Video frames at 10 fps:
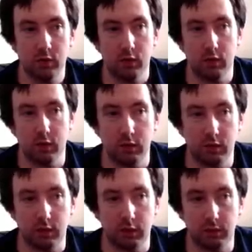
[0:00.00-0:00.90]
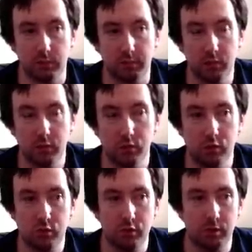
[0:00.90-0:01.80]
like a punch
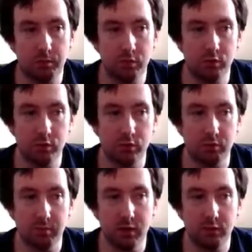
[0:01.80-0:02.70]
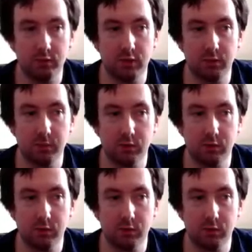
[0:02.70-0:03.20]
does massive damage